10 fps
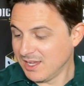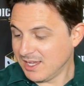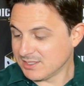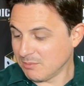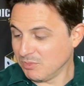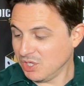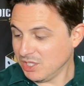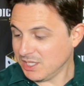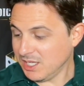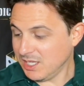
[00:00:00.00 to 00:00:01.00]
As I'm
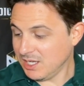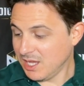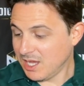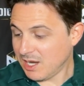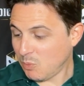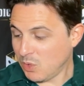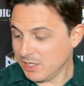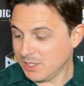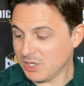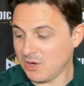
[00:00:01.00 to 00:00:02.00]
looking, I
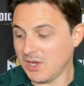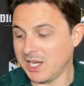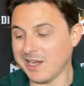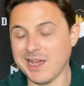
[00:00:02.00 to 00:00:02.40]
wanted to go ahead